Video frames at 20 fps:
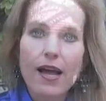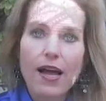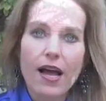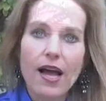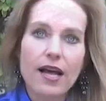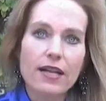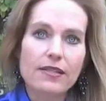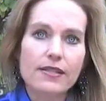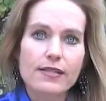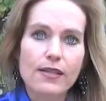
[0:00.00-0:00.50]

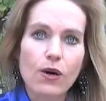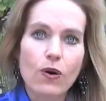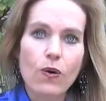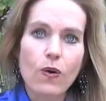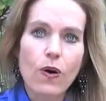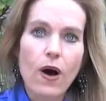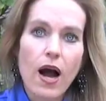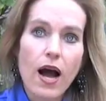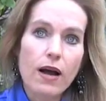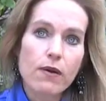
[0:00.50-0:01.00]
and
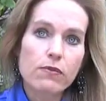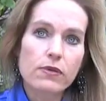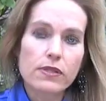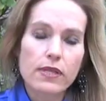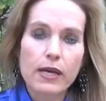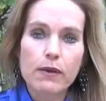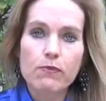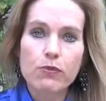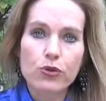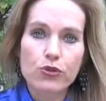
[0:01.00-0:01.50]
so I was
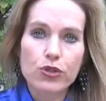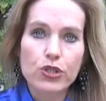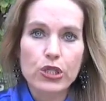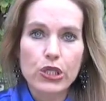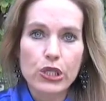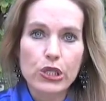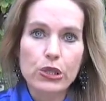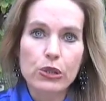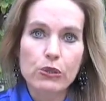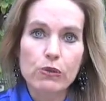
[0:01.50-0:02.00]
able
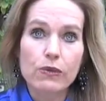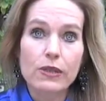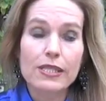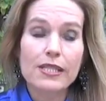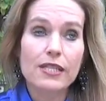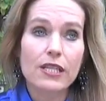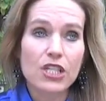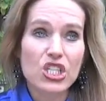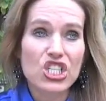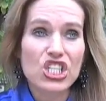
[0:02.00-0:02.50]
to
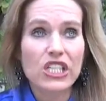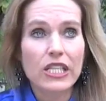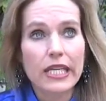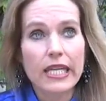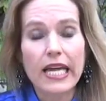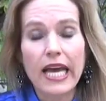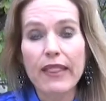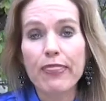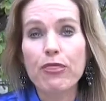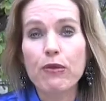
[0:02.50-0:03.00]
essentially
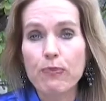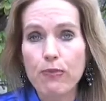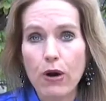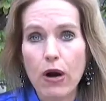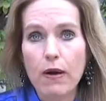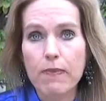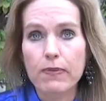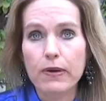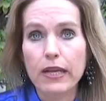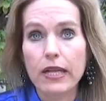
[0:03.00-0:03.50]
get the
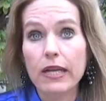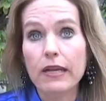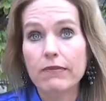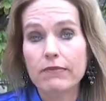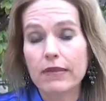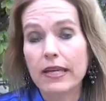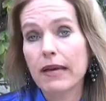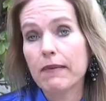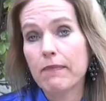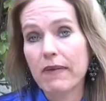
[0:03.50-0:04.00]
property
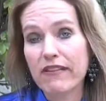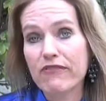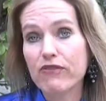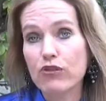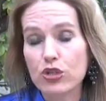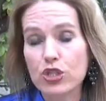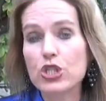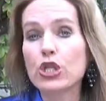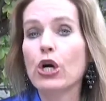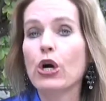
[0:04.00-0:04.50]
get my
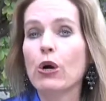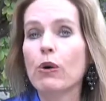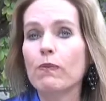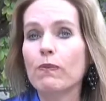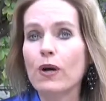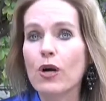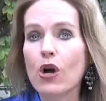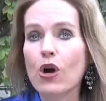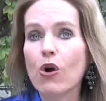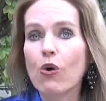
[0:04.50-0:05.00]
first
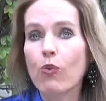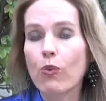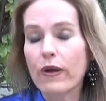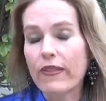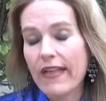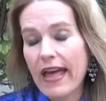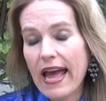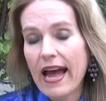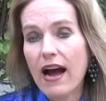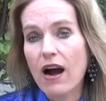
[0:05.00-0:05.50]
home
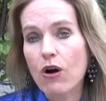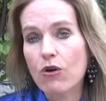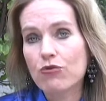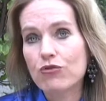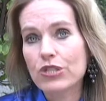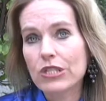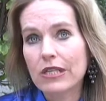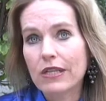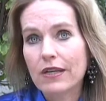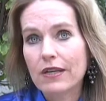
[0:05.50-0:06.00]

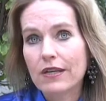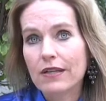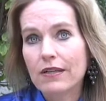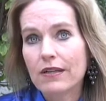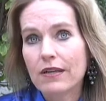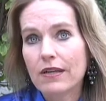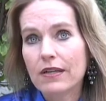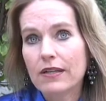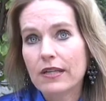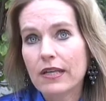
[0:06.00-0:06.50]
without
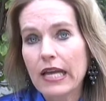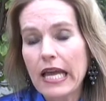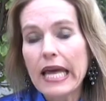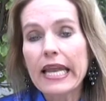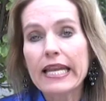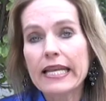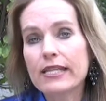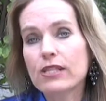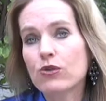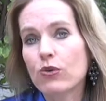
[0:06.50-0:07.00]

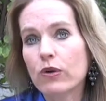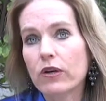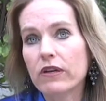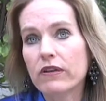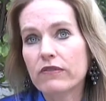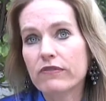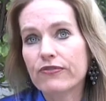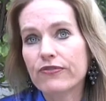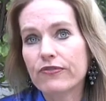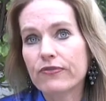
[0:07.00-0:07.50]
any sort
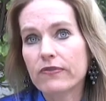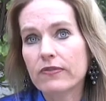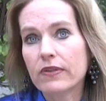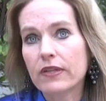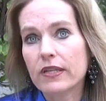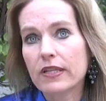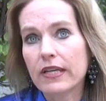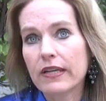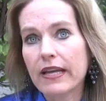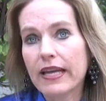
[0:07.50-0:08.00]
of
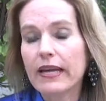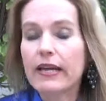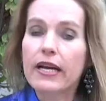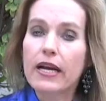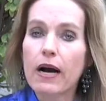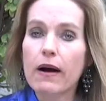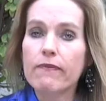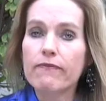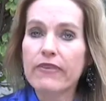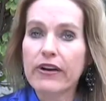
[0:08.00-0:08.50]

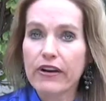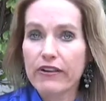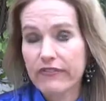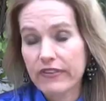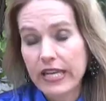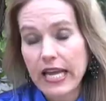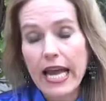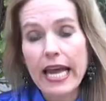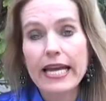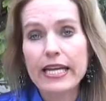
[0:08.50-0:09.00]
income
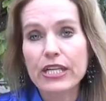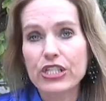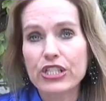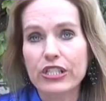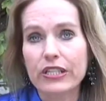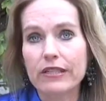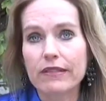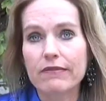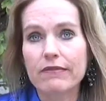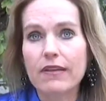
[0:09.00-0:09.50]

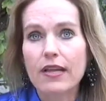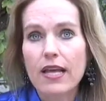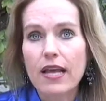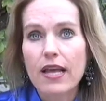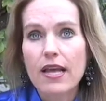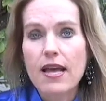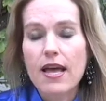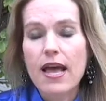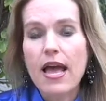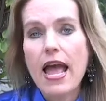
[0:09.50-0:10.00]
verification
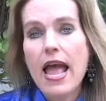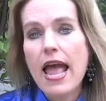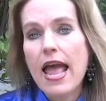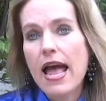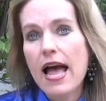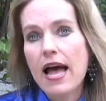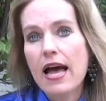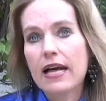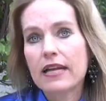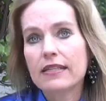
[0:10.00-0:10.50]

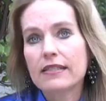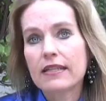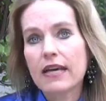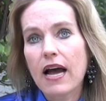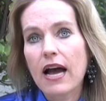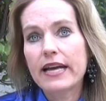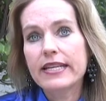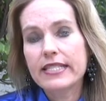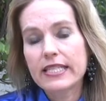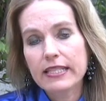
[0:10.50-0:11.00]
and
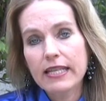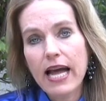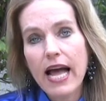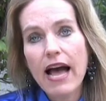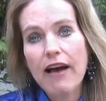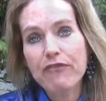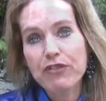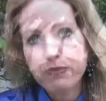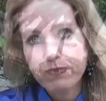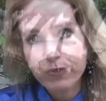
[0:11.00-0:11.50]
I did
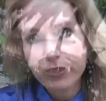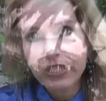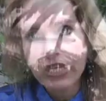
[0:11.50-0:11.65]
have to put